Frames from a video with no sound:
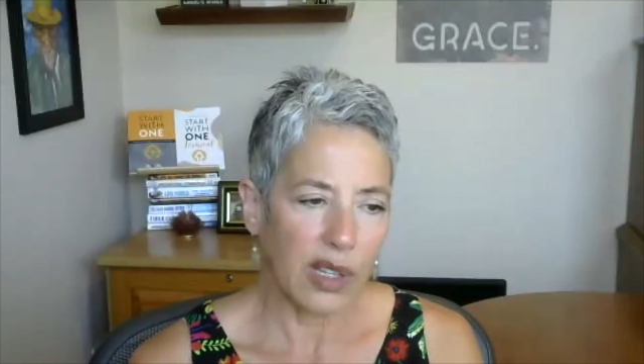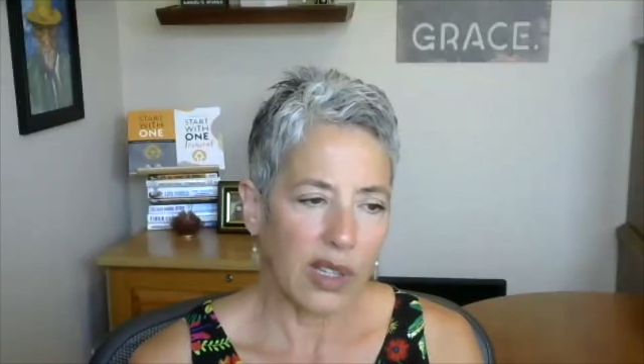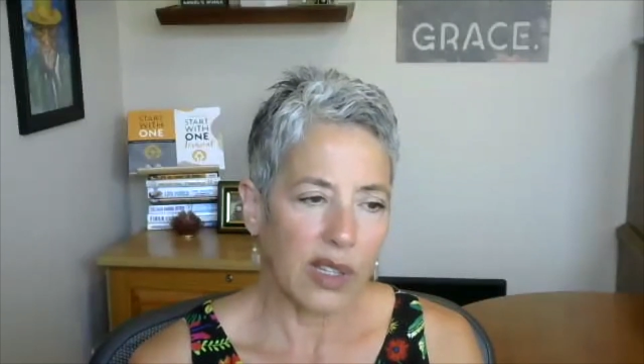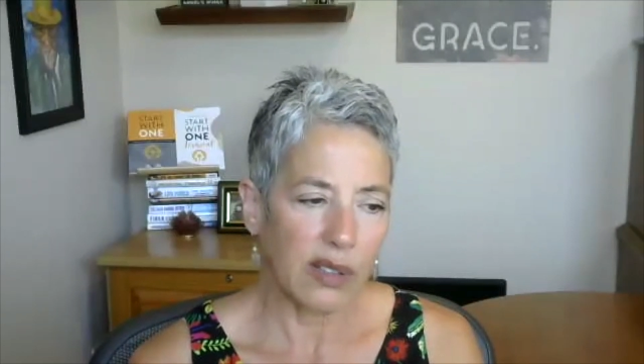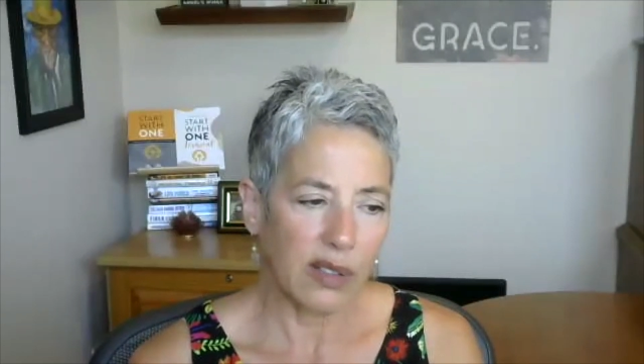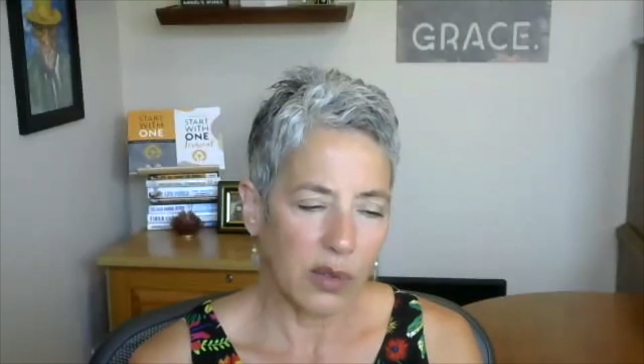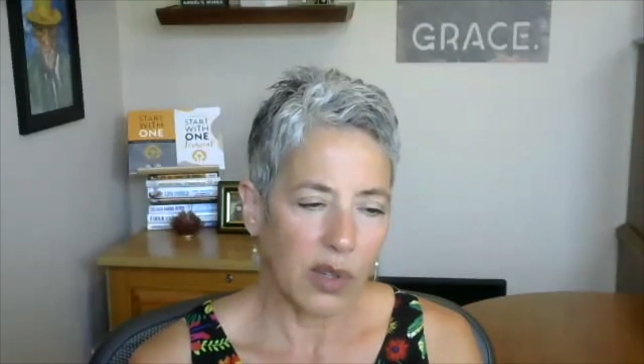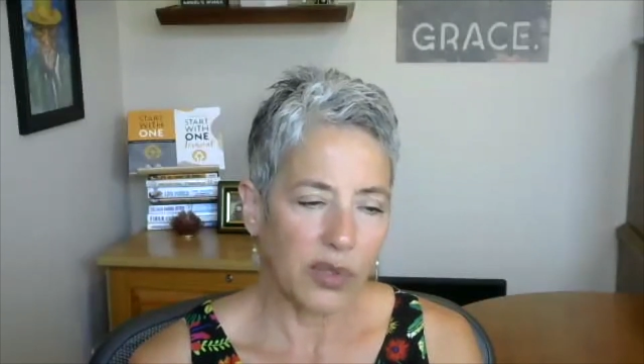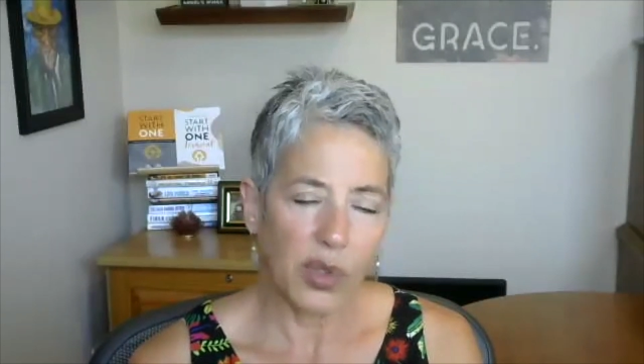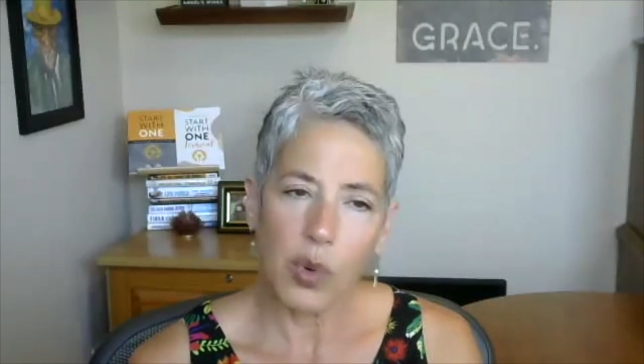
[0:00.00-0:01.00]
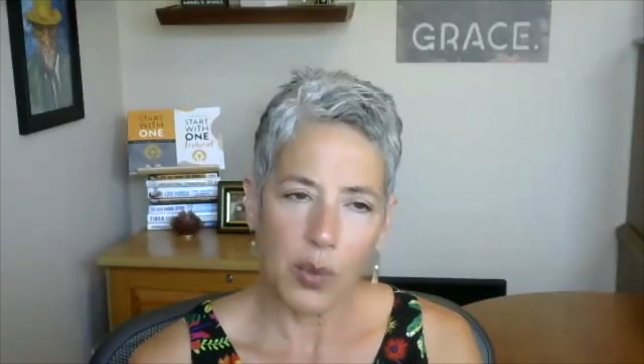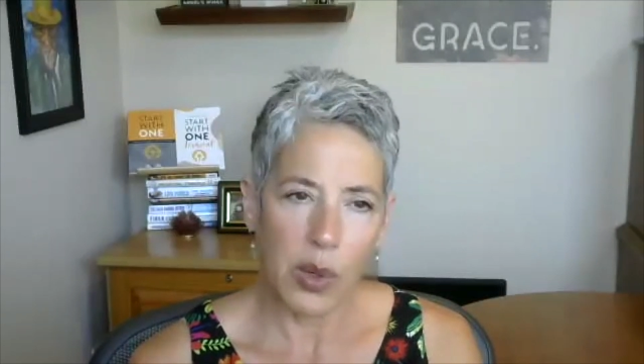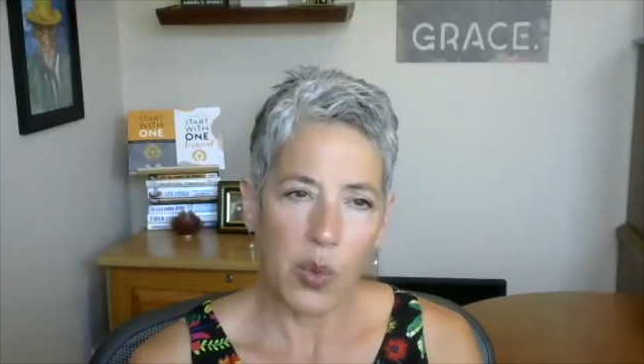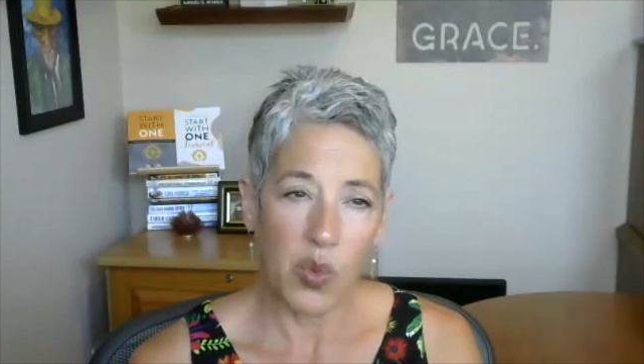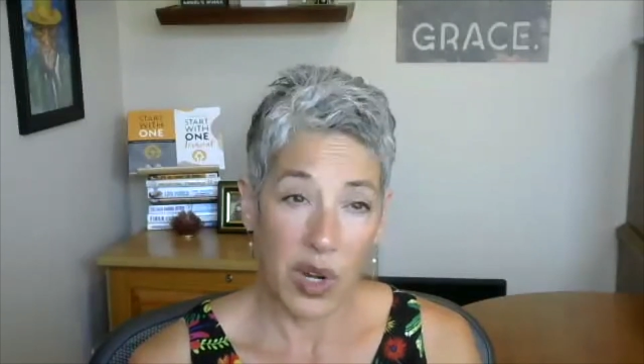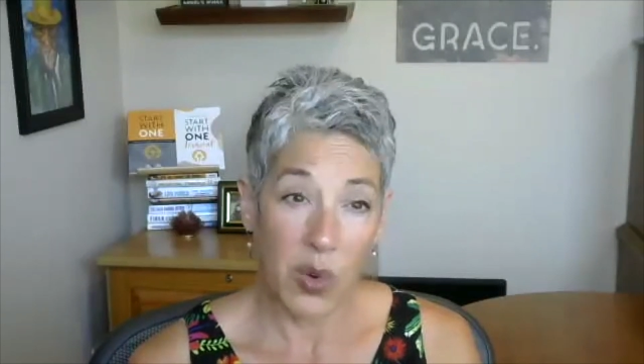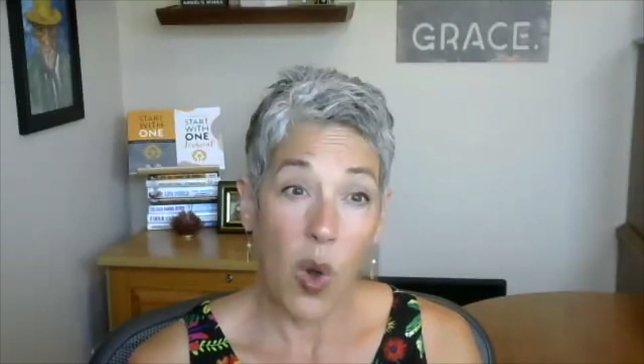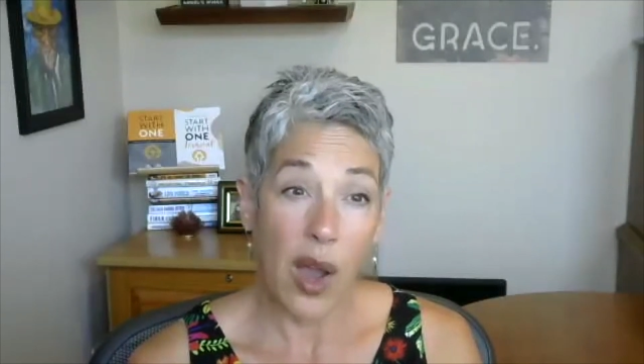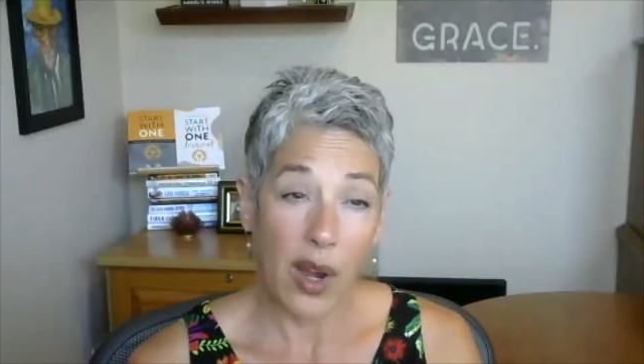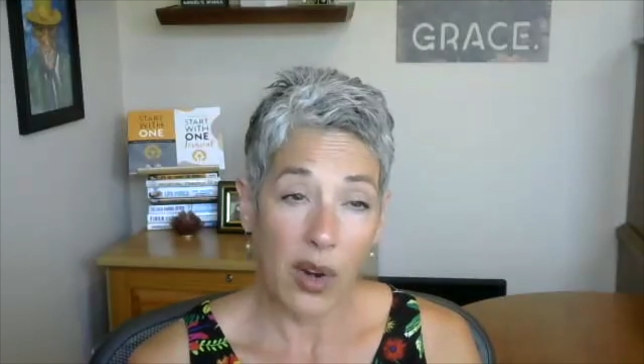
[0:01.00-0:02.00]
This is also where we
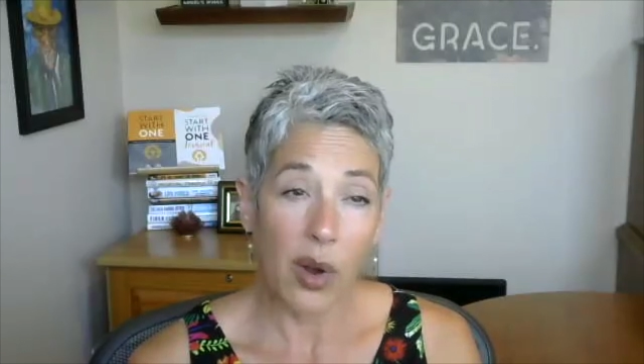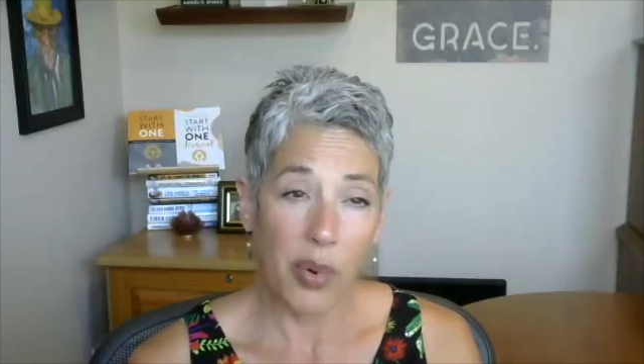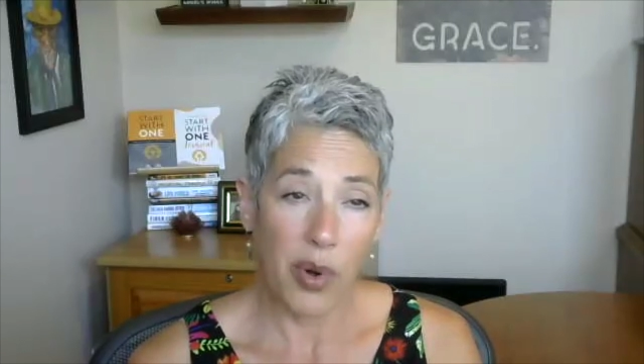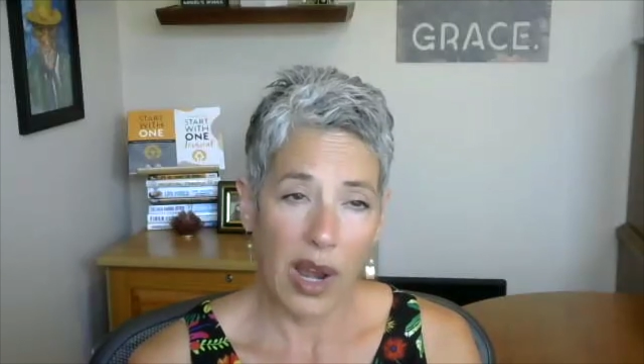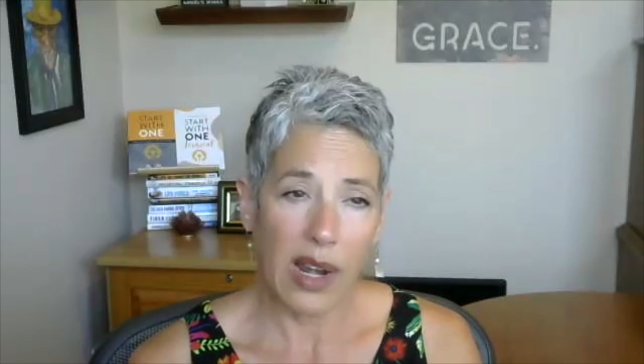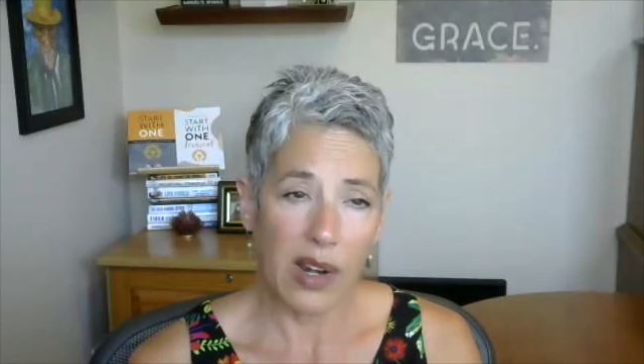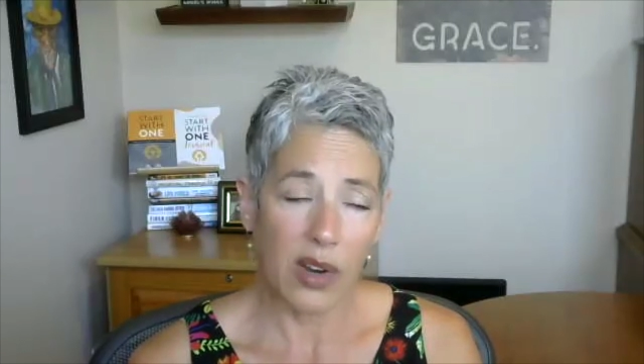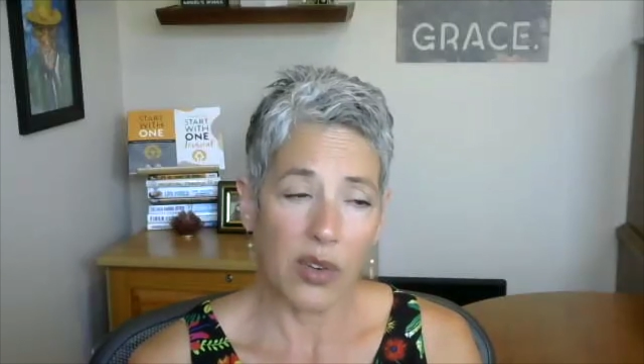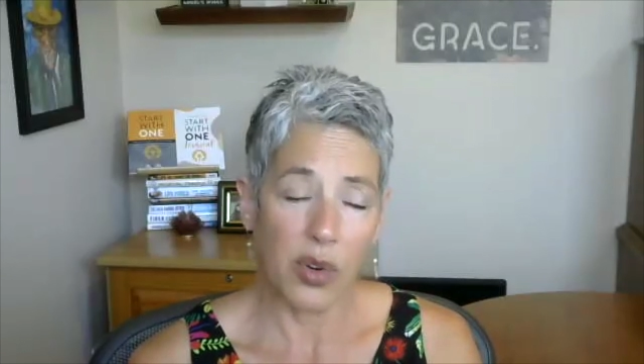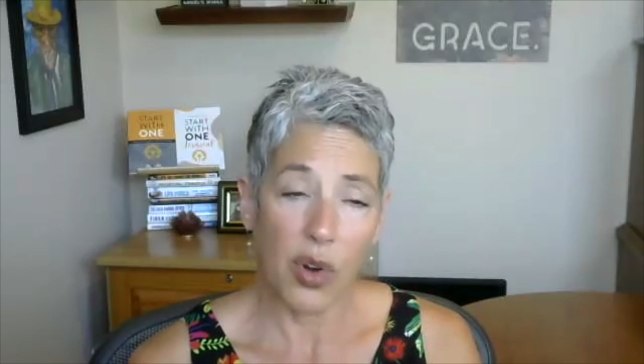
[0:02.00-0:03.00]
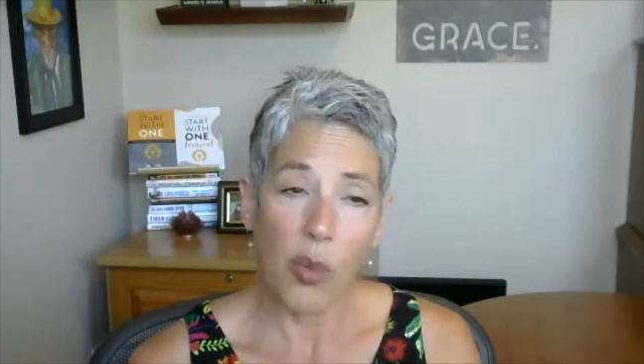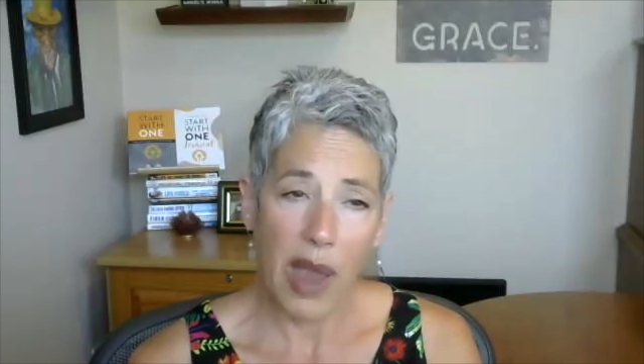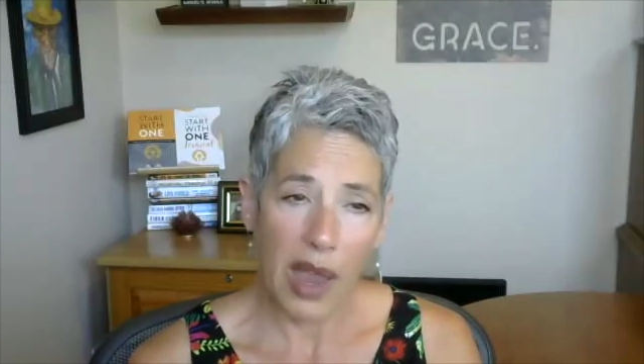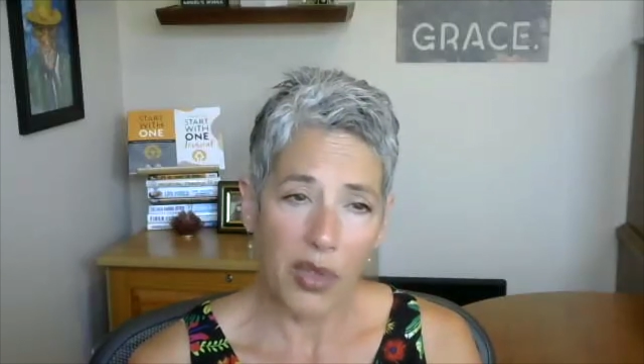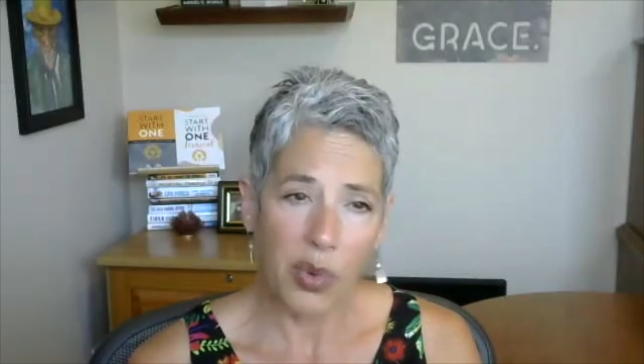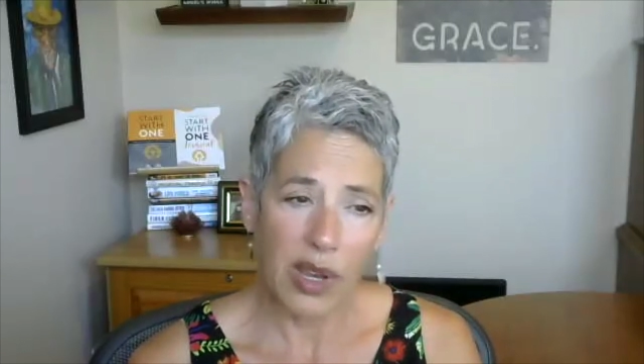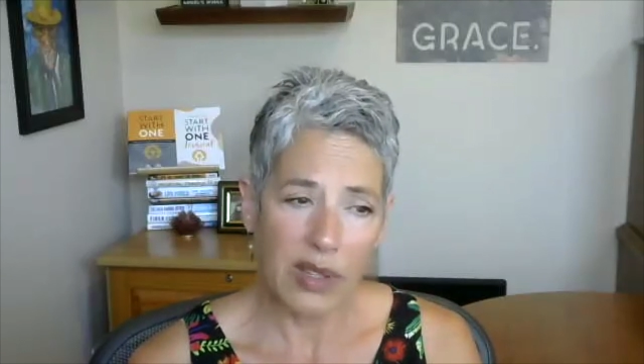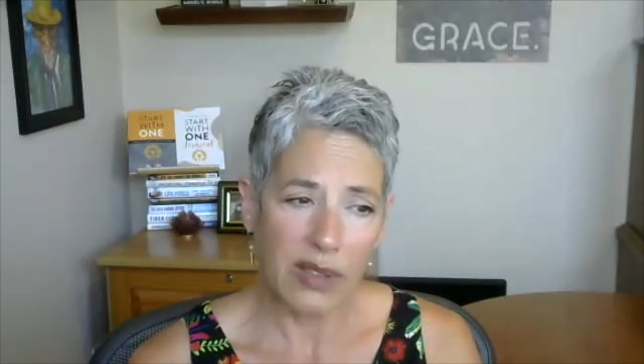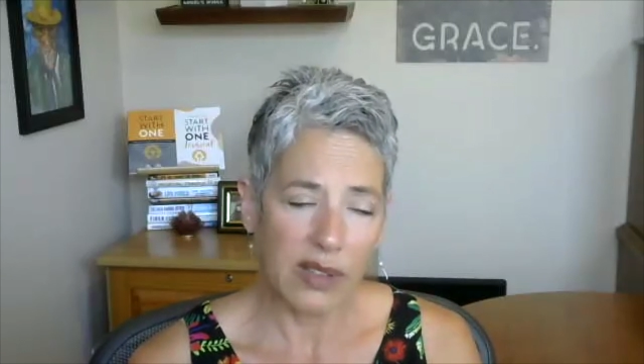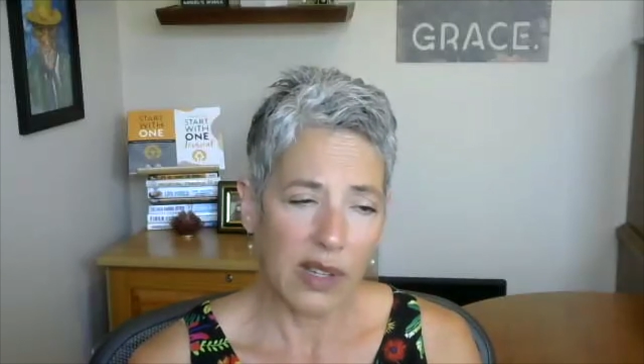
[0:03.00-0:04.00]
rewire our brain and our neural
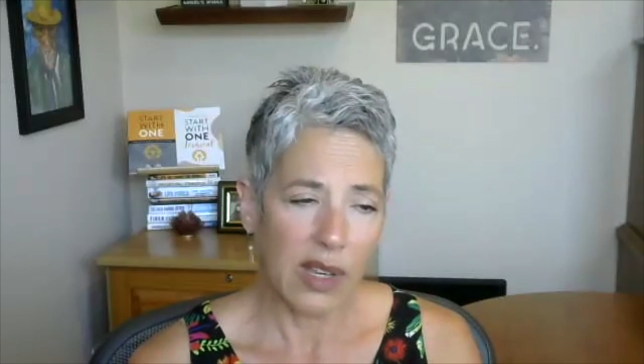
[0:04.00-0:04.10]
pathways.